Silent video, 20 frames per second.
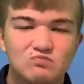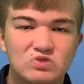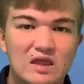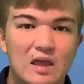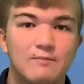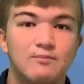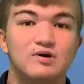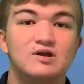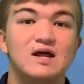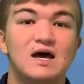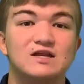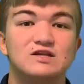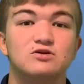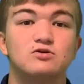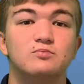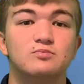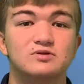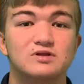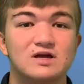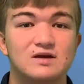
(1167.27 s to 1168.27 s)
but I do
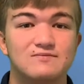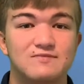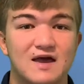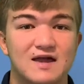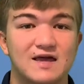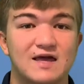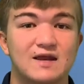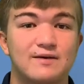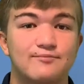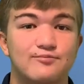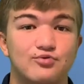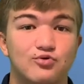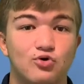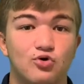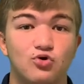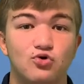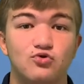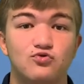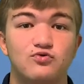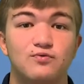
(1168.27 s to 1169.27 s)
believe they can
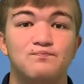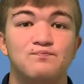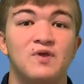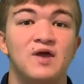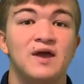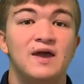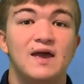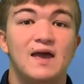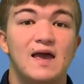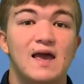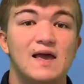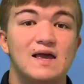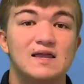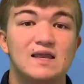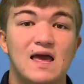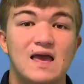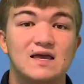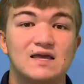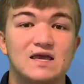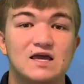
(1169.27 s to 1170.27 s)
improve
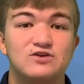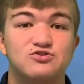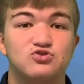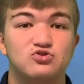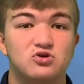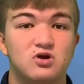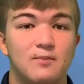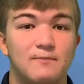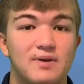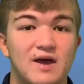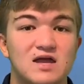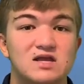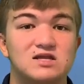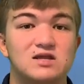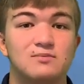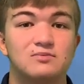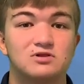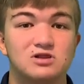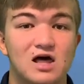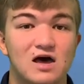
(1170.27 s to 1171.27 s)
and get to a
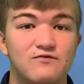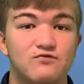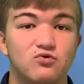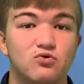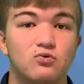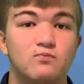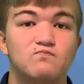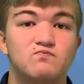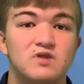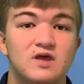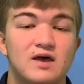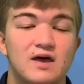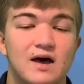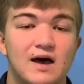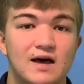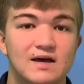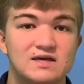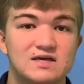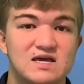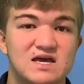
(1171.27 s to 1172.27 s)
competitive level
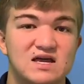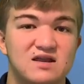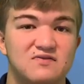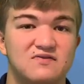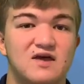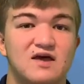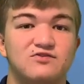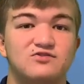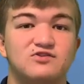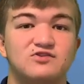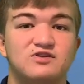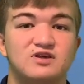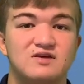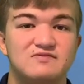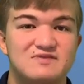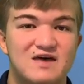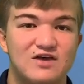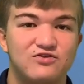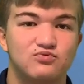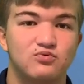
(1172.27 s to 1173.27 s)
again in the SEC, and
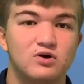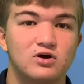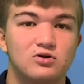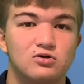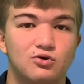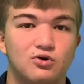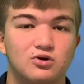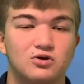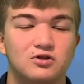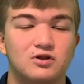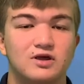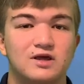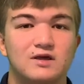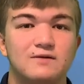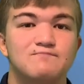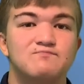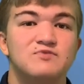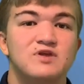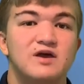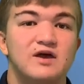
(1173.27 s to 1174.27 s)
that's what Clark Lea
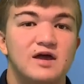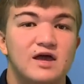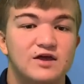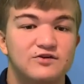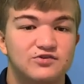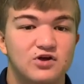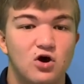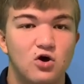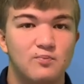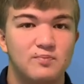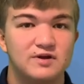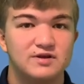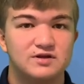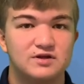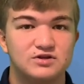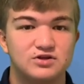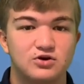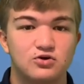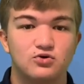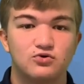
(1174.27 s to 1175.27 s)
is hoping to
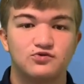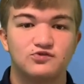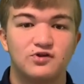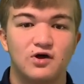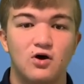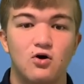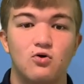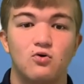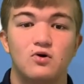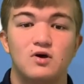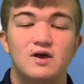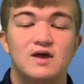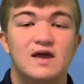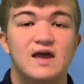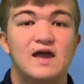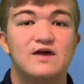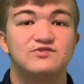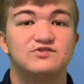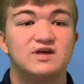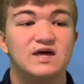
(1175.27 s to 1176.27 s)
do. So
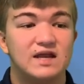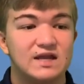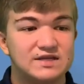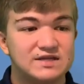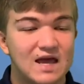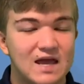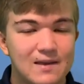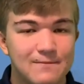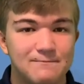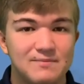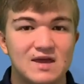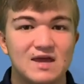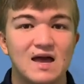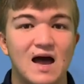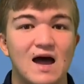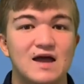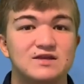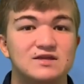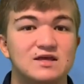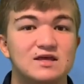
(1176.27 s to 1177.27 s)
it's going to take big
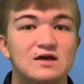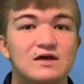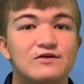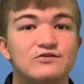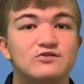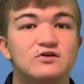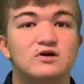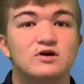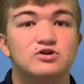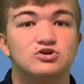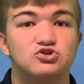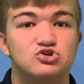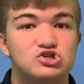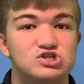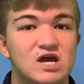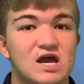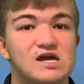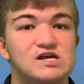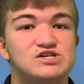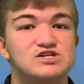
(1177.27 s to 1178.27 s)
ideas to
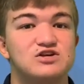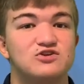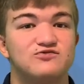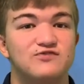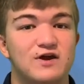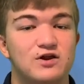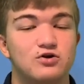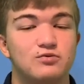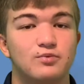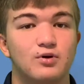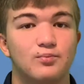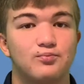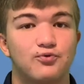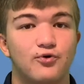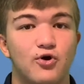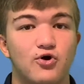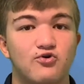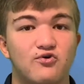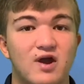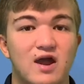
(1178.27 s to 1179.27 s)
change this Vanderbilt
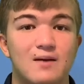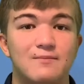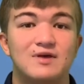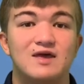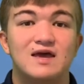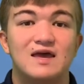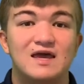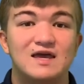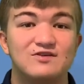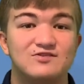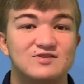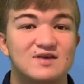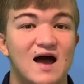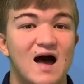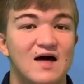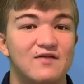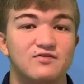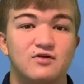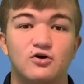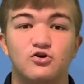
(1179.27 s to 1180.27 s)
program. He's
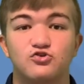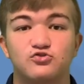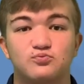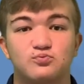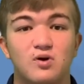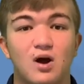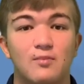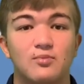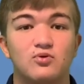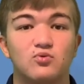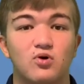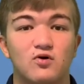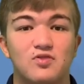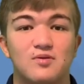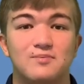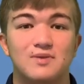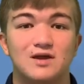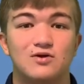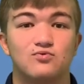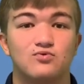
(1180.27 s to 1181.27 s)
got those, probably one of the
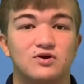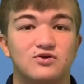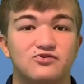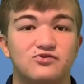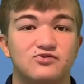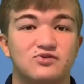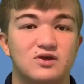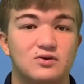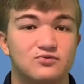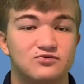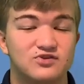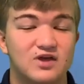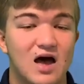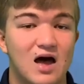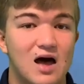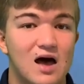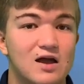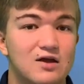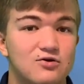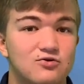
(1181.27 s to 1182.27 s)
big reasons he was
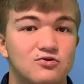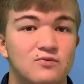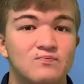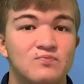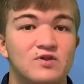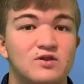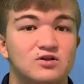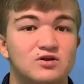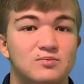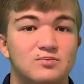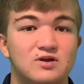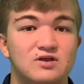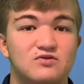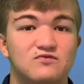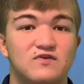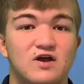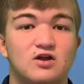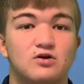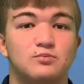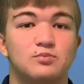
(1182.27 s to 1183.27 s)
hired to be the
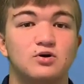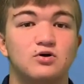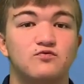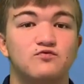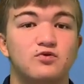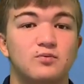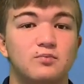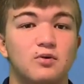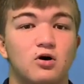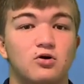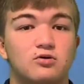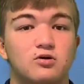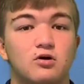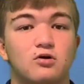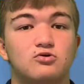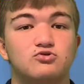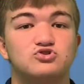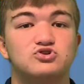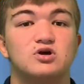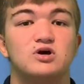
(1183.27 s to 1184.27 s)
Vanderbilt football
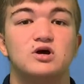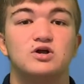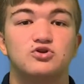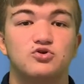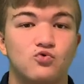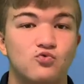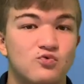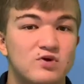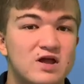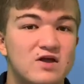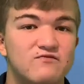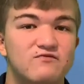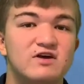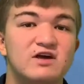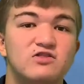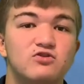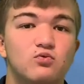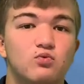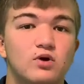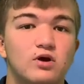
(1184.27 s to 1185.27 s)
coach, to
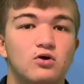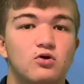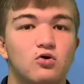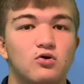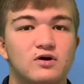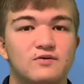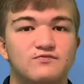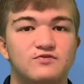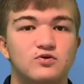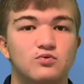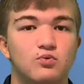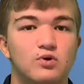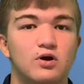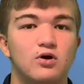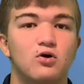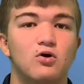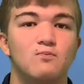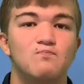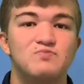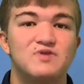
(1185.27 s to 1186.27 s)
reinvent the wheel, if you
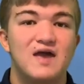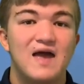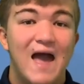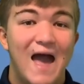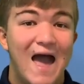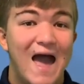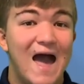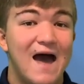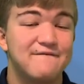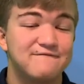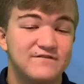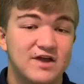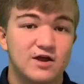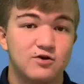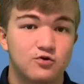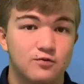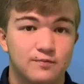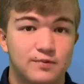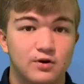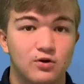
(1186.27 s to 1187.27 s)
will, at
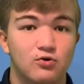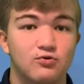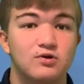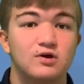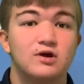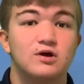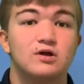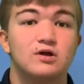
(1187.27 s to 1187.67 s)
Vanderbilt.